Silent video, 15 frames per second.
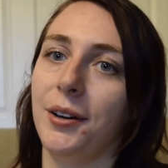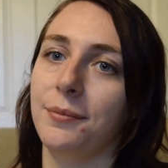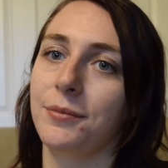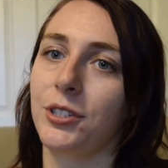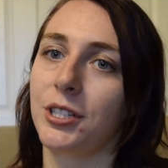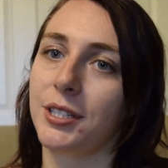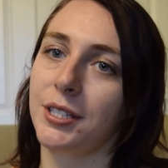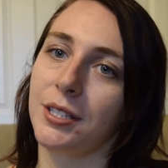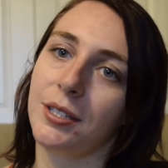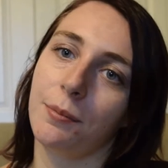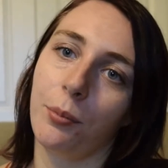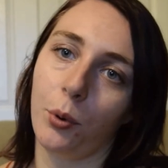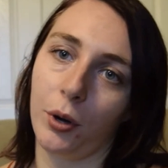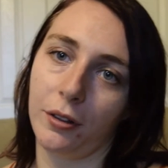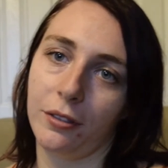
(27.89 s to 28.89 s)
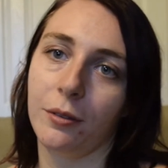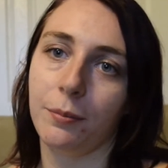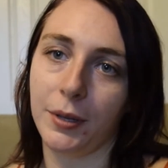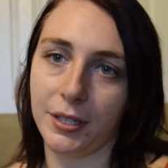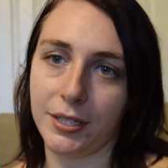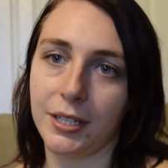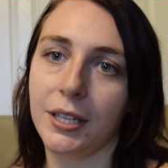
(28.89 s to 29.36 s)
Just to support the
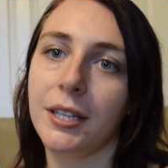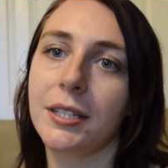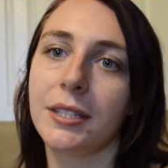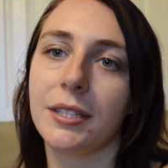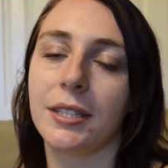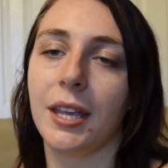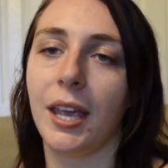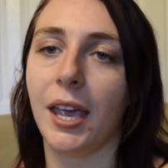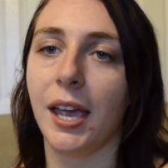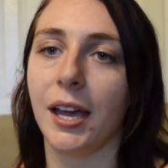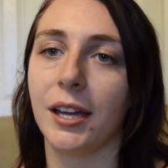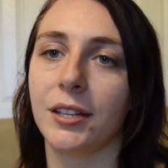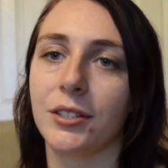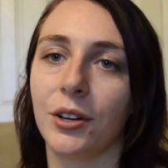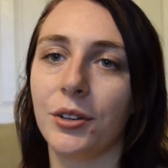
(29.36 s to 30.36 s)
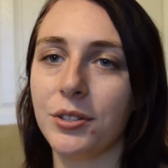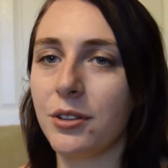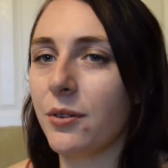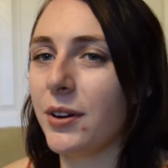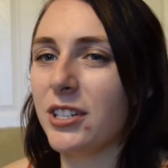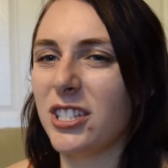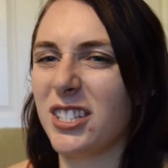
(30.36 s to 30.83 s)
business, and also
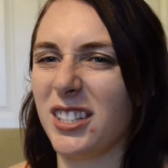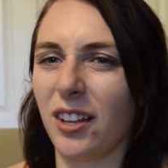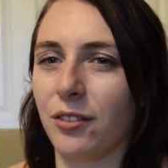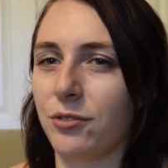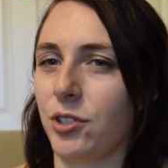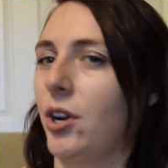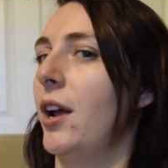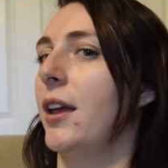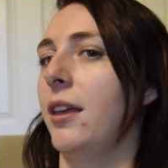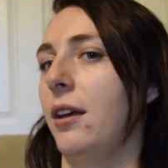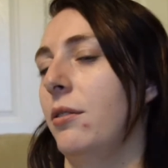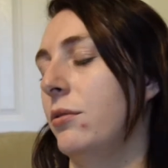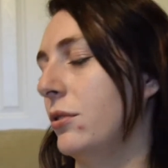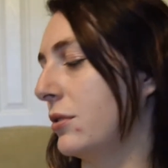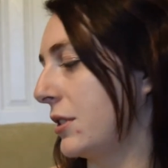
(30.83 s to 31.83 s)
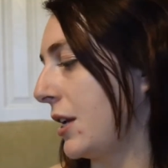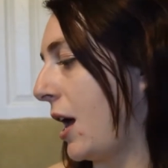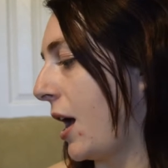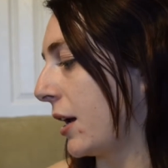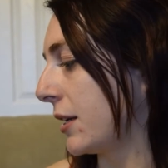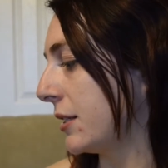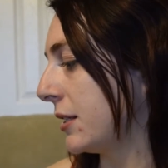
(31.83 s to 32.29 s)
I just love trying out new
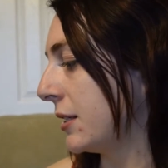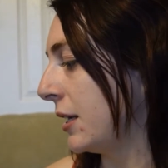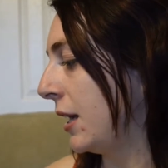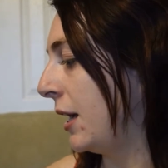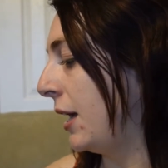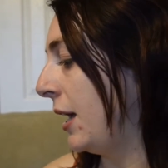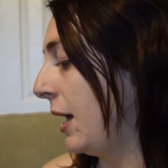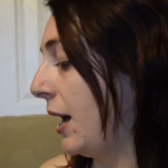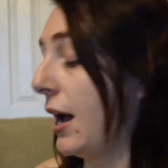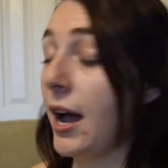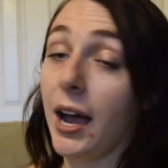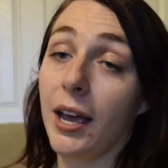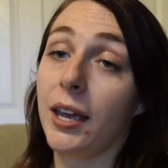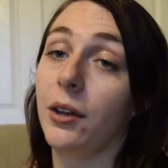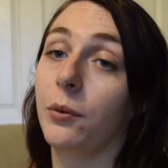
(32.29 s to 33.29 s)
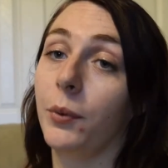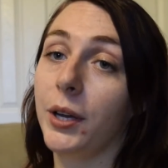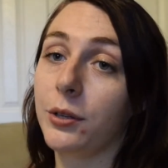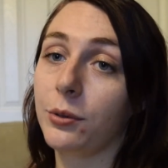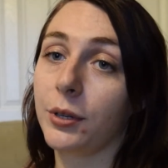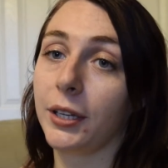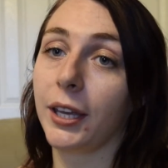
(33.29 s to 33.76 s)
snacks. I
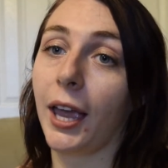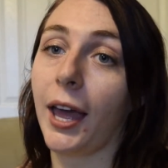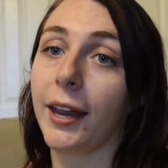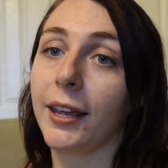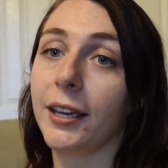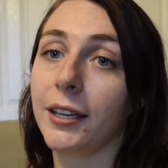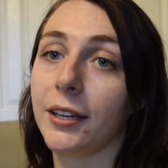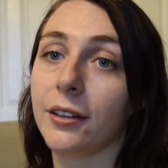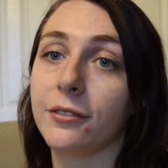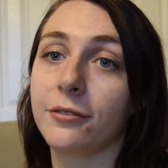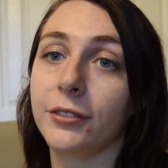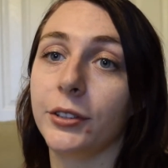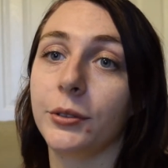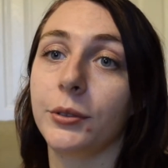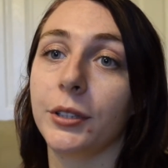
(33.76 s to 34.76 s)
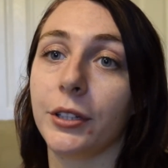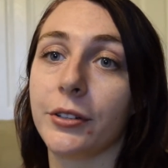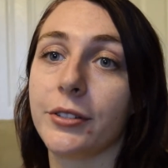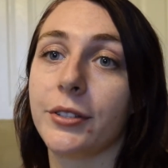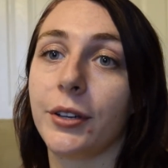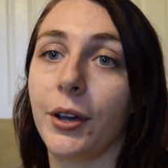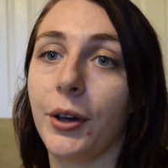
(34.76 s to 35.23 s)
went organic a few
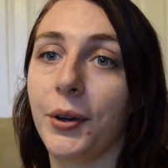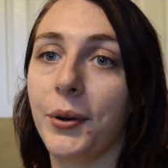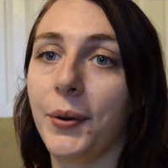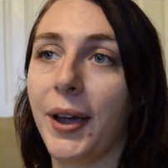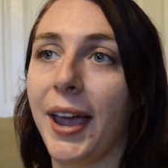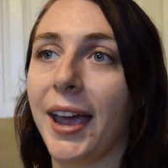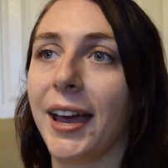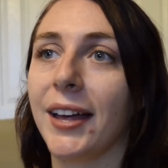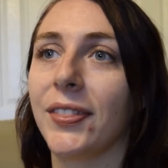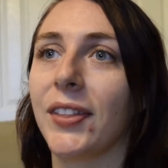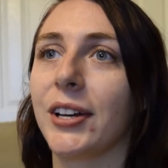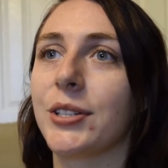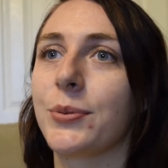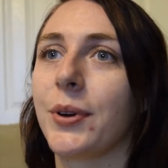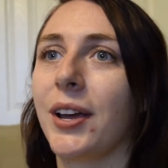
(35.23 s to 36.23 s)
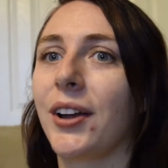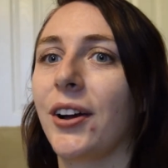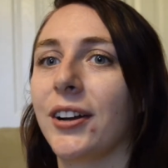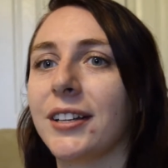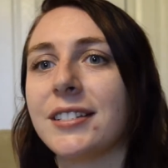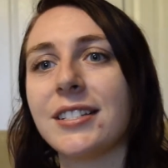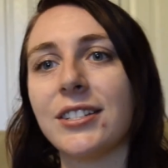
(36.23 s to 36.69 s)
years ago, and that's when I
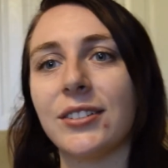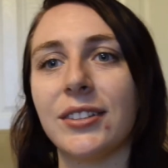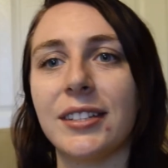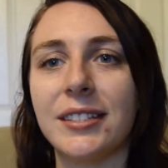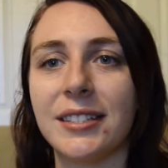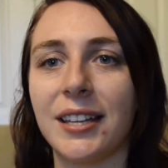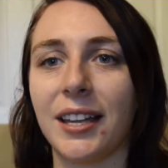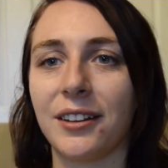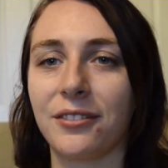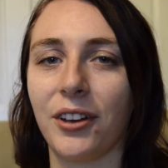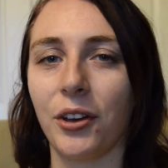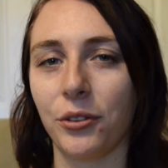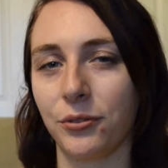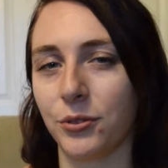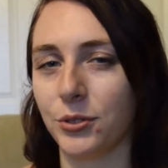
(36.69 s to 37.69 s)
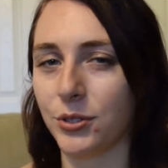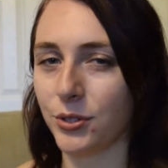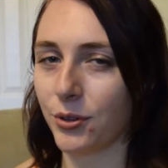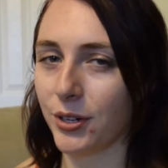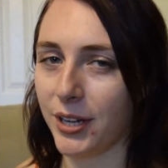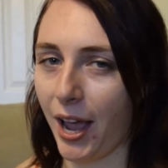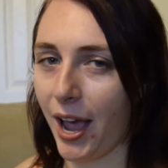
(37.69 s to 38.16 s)
got into these kind of health food
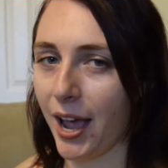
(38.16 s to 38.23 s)
store